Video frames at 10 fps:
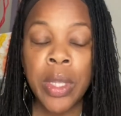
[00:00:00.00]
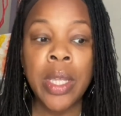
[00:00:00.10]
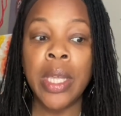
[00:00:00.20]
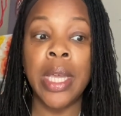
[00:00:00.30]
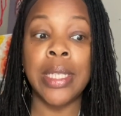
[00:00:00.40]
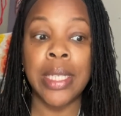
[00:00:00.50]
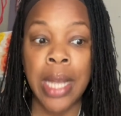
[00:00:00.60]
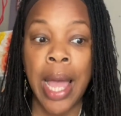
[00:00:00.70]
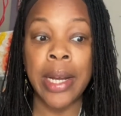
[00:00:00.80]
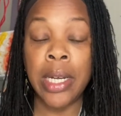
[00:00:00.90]
it's
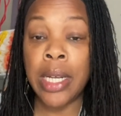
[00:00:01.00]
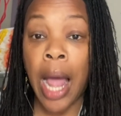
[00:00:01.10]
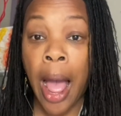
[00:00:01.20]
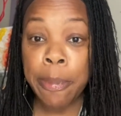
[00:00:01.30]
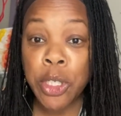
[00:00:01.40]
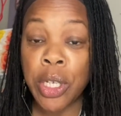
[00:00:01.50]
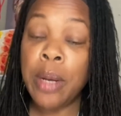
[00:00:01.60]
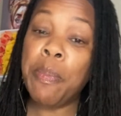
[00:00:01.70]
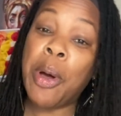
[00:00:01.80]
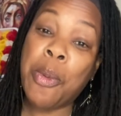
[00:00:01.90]
not a good
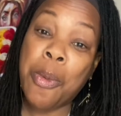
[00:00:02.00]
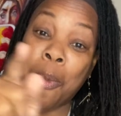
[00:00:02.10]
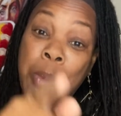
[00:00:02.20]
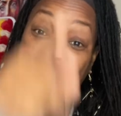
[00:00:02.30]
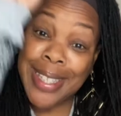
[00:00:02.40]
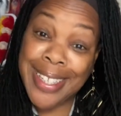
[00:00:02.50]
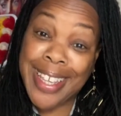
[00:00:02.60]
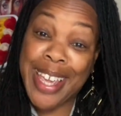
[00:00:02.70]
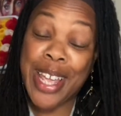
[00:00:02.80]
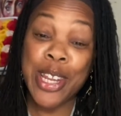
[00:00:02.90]
option, but once
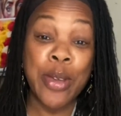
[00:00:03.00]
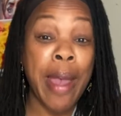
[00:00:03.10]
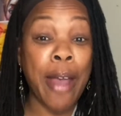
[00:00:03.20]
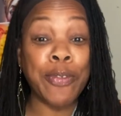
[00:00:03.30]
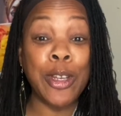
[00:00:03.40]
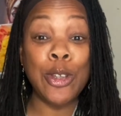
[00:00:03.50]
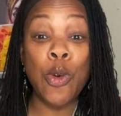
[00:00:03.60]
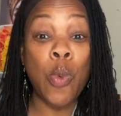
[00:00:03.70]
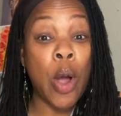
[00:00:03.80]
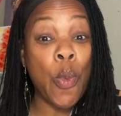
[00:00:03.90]
again, you have to
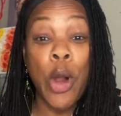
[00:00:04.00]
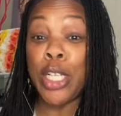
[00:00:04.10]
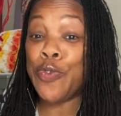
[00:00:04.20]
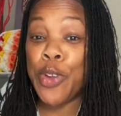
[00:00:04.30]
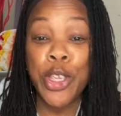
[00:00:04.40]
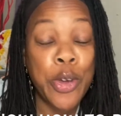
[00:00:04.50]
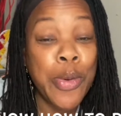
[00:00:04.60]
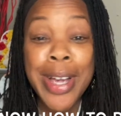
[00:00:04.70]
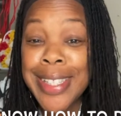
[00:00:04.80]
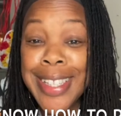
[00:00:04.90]
do what works for
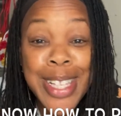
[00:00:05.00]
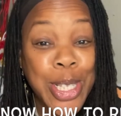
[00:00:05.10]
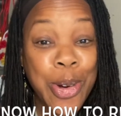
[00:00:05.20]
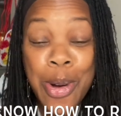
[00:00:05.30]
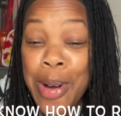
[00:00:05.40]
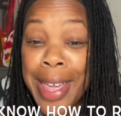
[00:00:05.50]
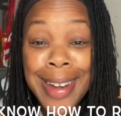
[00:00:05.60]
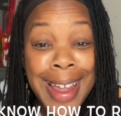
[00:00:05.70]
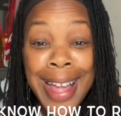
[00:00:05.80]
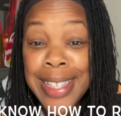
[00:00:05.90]
you, because this girl
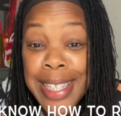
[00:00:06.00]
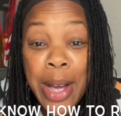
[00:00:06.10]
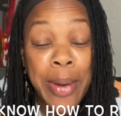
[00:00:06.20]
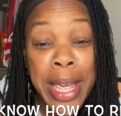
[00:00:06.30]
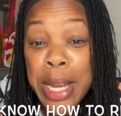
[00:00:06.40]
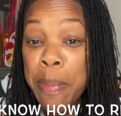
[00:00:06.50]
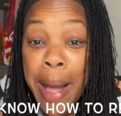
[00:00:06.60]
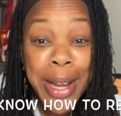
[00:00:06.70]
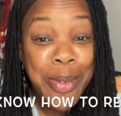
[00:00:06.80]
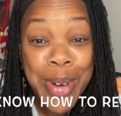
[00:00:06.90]
cannot tell
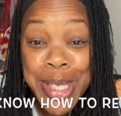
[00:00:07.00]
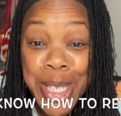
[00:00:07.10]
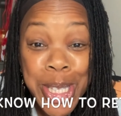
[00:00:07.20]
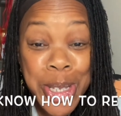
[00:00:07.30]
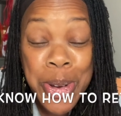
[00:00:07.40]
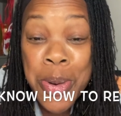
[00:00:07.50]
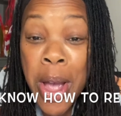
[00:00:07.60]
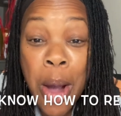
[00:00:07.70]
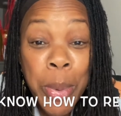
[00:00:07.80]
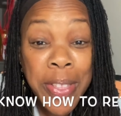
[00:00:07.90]
anybody what to do
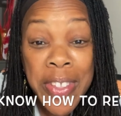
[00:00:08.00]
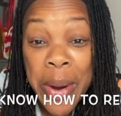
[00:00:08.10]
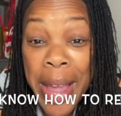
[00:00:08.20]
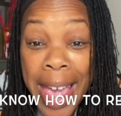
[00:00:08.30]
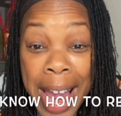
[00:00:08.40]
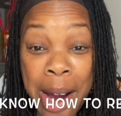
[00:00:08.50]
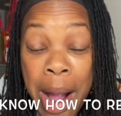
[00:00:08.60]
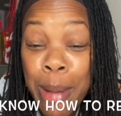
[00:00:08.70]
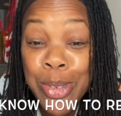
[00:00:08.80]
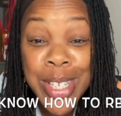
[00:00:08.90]
with their hair.
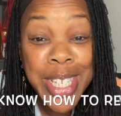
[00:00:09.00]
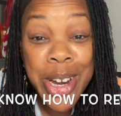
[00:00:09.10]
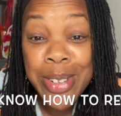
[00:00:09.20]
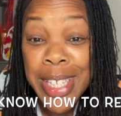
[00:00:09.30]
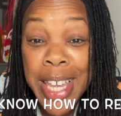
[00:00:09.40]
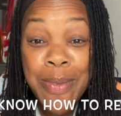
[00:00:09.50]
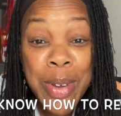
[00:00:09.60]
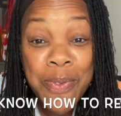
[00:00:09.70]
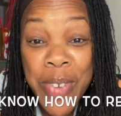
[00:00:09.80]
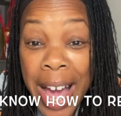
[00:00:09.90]
I'm just here to give
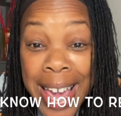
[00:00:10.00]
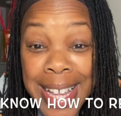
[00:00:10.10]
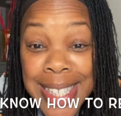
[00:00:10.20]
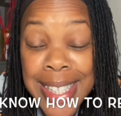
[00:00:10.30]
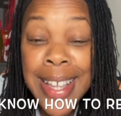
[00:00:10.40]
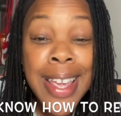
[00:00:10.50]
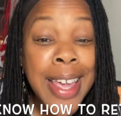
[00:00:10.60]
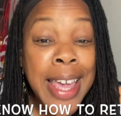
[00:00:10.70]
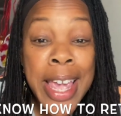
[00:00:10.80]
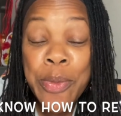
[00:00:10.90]
advice
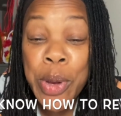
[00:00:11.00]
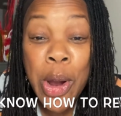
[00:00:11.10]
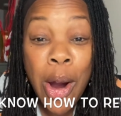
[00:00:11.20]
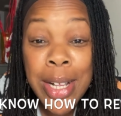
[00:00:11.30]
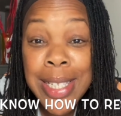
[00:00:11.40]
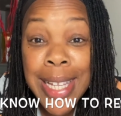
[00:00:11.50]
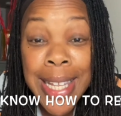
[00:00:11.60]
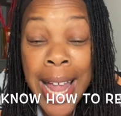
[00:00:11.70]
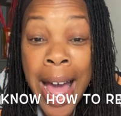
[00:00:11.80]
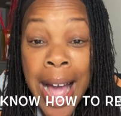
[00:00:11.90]
in regards to
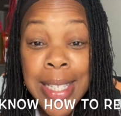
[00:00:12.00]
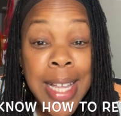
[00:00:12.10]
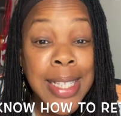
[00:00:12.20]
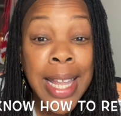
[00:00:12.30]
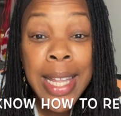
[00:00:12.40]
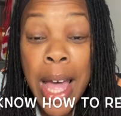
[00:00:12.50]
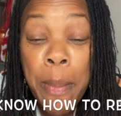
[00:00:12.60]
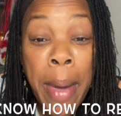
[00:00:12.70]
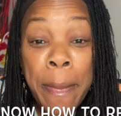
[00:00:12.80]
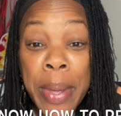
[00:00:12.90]
locks, because I love
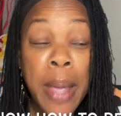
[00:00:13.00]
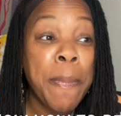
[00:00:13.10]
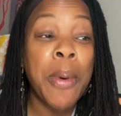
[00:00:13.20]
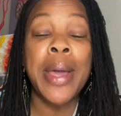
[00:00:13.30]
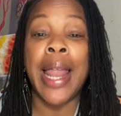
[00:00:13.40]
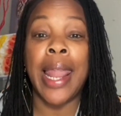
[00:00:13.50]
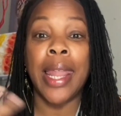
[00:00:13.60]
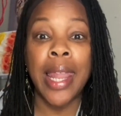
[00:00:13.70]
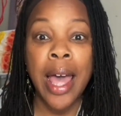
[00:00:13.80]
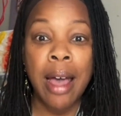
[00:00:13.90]
my people and I
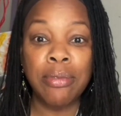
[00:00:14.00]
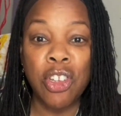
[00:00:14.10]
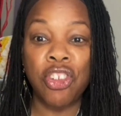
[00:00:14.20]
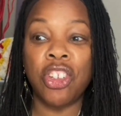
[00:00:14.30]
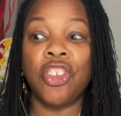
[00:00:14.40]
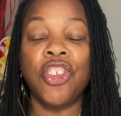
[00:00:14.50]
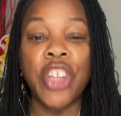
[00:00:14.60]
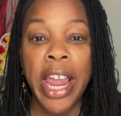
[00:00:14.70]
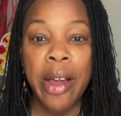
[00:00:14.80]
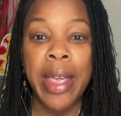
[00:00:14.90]
love to just
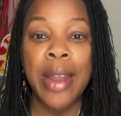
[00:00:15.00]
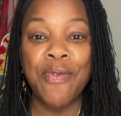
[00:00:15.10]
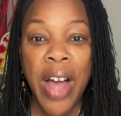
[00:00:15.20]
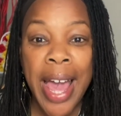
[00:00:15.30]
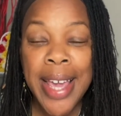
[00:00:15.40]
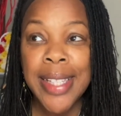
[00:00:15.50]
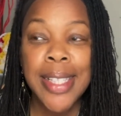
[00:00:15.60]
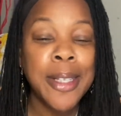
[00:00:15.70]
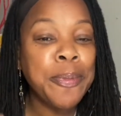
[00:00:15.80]
share advice